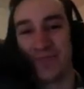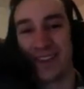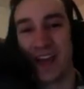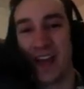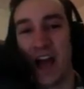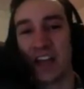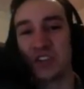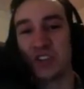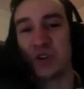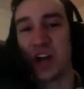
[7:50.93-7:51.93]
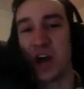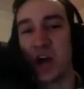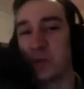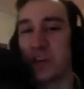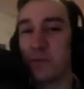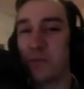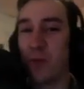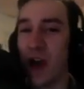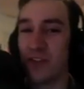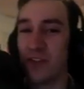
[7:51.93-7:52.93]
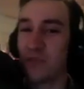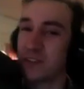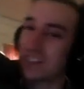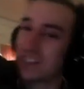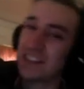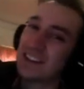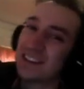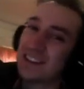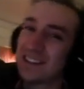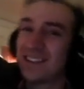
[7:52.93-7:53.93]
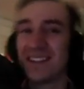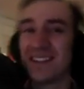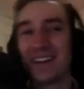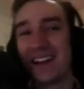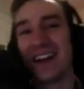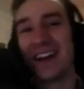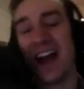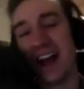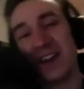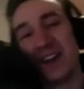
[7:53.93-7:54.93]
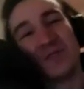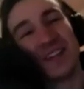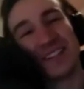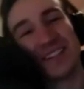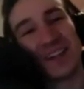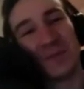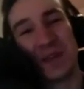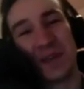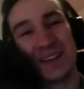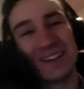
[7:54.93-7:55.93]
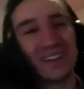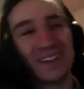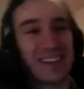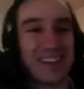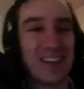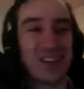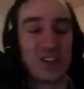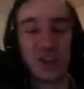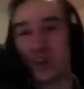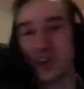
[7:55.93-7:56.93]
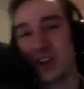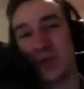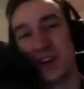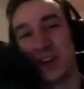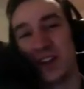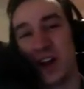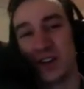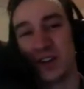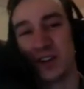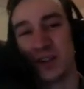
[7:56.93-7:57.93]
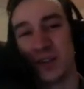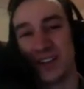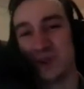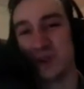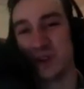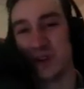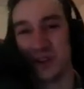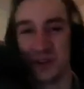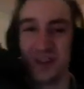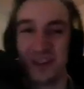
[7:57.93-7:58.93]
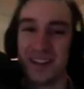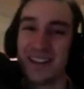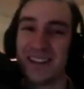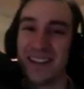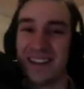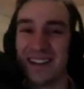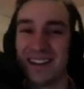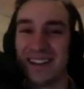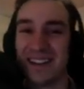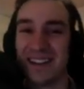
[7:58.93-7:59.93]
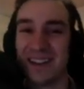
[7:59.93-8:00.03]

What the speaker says: I guess you could upkeep Path the Mystic. It kind of does something in the short term, but in the long term it does very little. Okay,